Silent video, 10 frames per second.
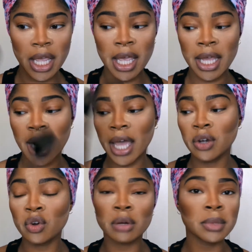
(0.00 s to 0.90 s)
and I
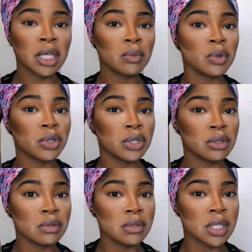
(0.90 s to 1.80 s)
normally will
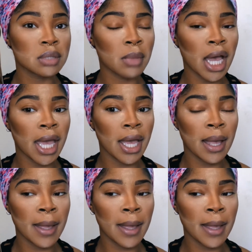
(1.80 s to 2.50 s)
use my